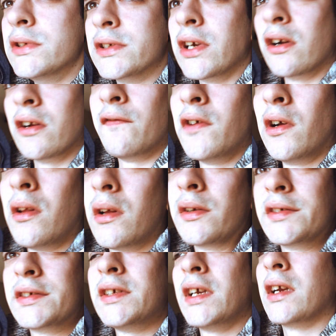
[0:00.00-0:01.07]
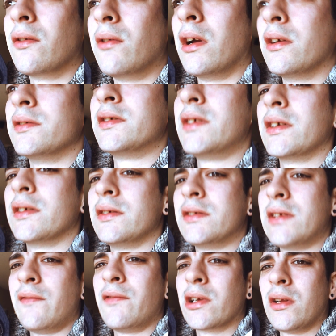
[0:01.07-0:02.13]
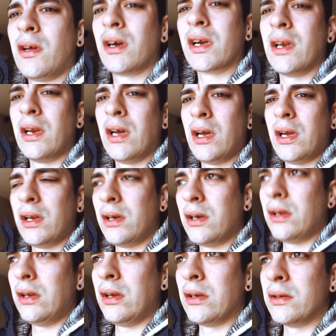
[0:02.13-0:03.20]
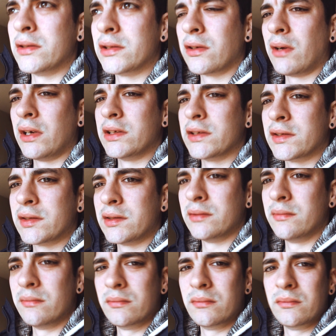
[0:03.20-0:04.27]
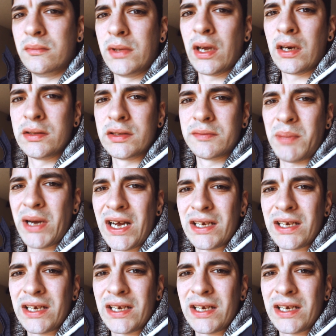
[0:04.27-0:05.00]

was starting to feel a little sick around six, seven o'clock at night, and so I just kind of just